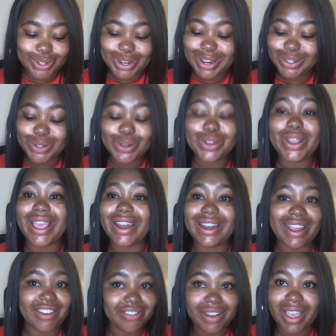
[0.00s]
they
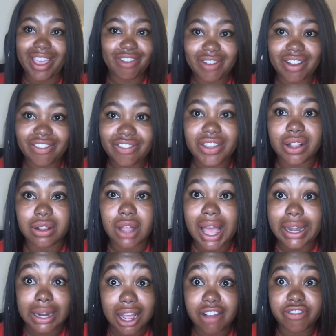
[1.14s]
never ever feel
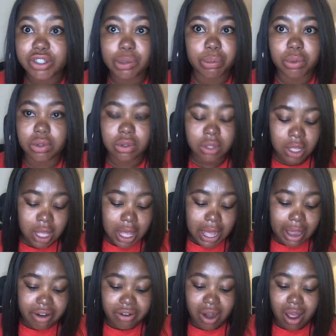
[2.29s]
uncomfortable
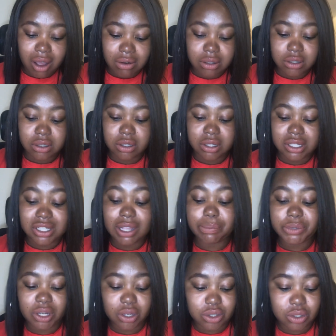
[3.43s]
around the
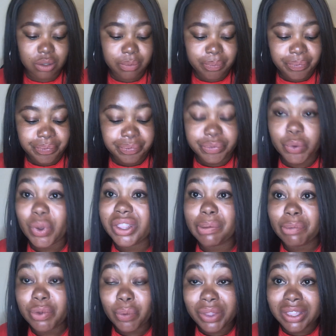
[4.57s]
subject when
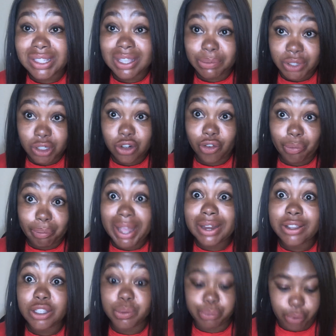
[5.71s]
the subject of money
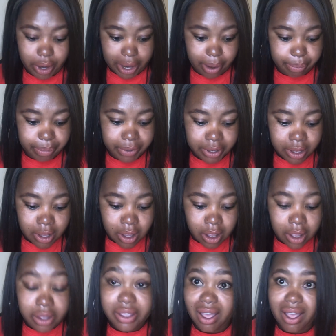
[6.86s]
is brought up.
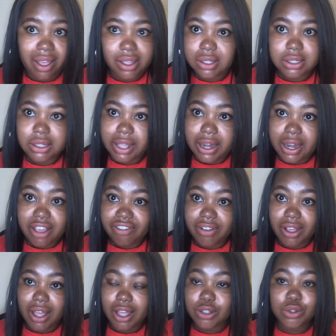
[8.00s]
Yeah, it's
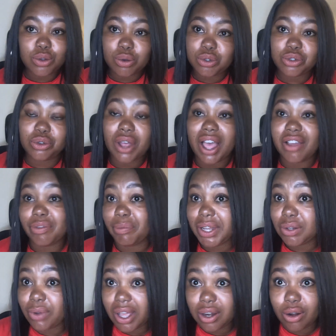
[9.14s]
so true. I've met
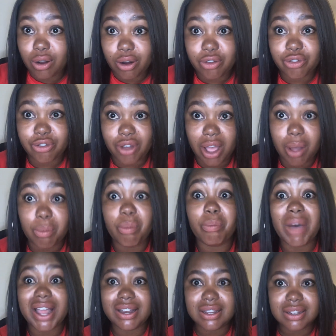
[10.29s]
quite a lot of
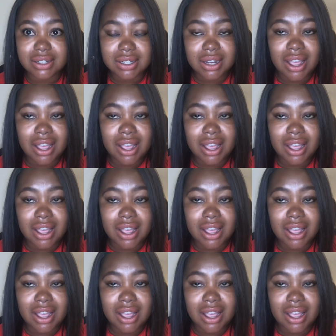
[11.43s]
moneyed,